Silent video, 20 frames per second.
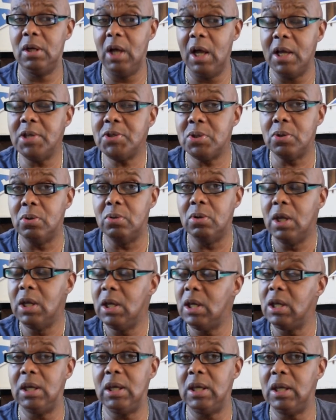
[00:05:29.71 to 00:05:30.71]
Hustle
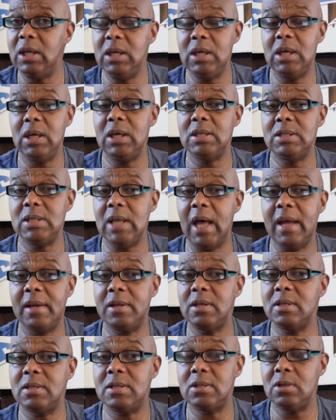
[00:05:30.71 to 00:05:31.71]
in any
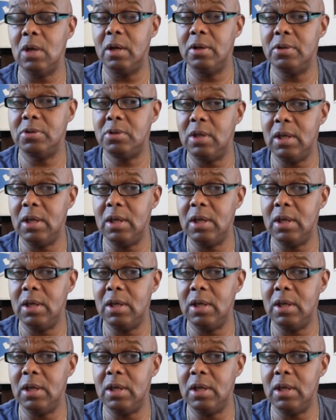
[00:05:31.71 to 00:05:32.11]
exotics, uh,